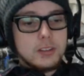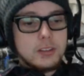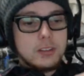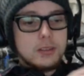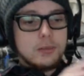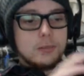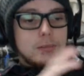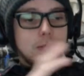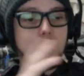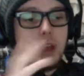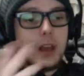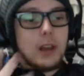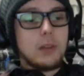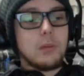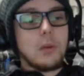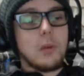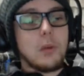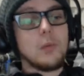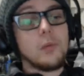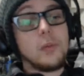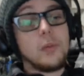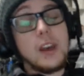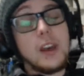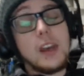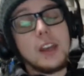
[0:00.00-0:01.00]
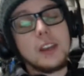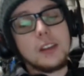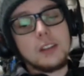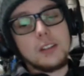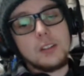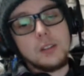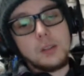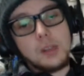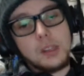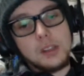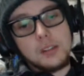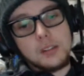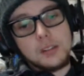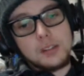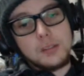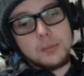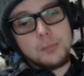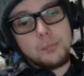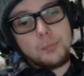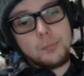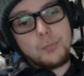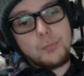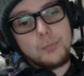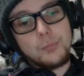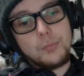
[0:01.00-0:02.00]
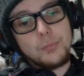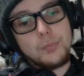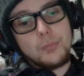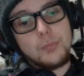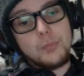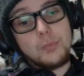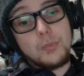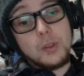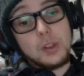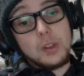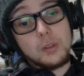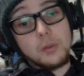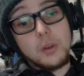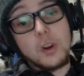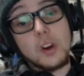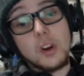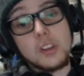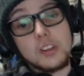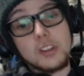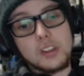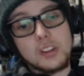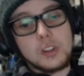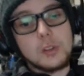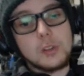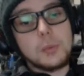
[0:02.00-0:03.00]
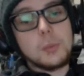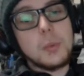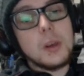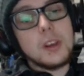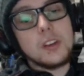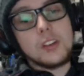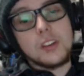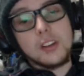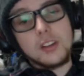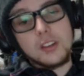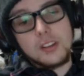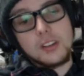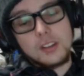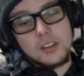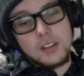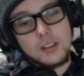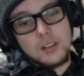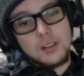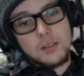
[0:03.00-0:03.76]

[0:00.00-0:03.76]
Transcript: kind of event is it's very suspicious